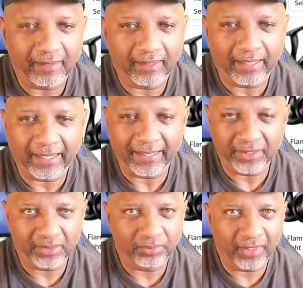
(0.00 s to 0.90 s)
And I
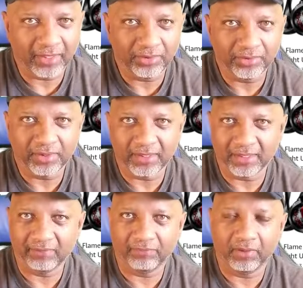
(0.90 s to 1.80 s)
just want to use
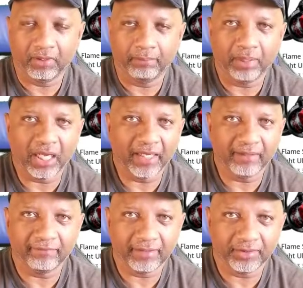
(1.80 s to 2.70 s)
this for
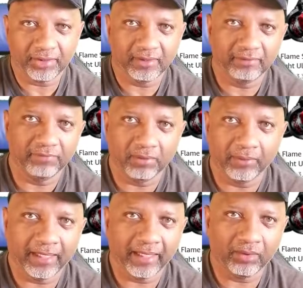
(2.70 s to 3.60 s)
pond fishing, for
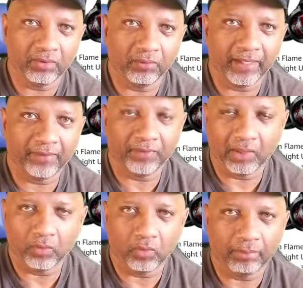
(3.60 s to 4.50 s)
when I go around the
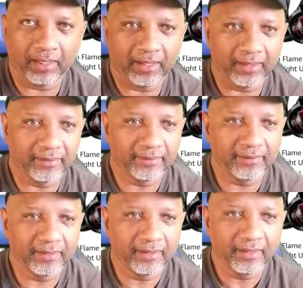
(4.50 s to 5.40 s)
local ponds.